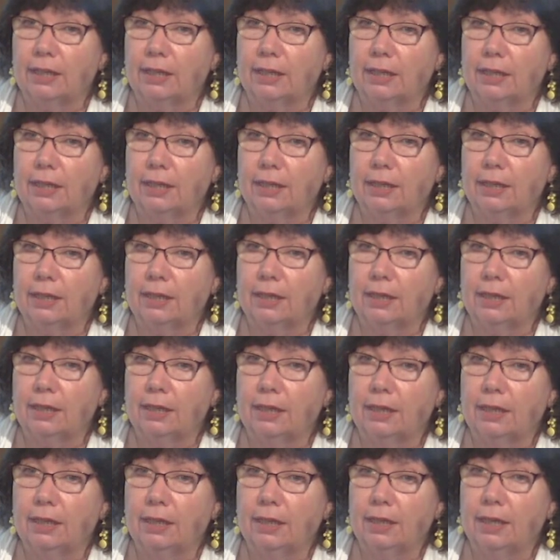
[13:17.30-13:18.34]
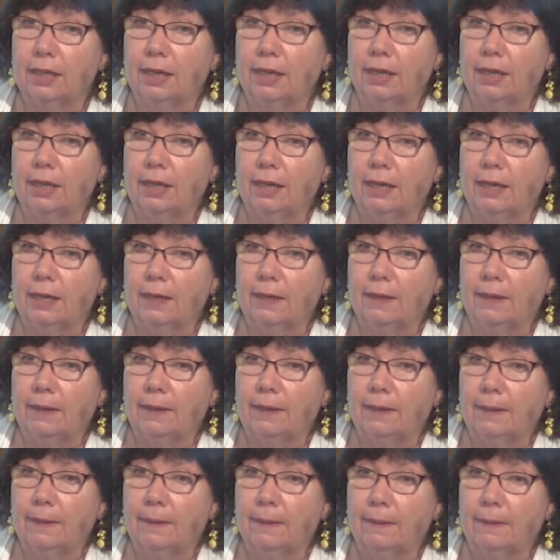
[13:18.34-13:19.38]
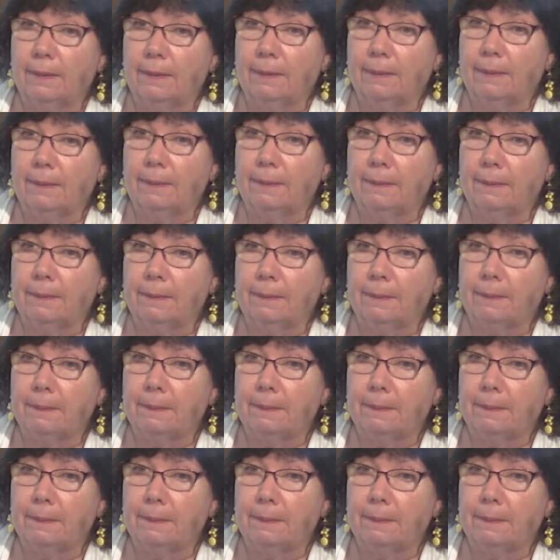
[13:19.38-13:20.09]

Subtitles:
(silence)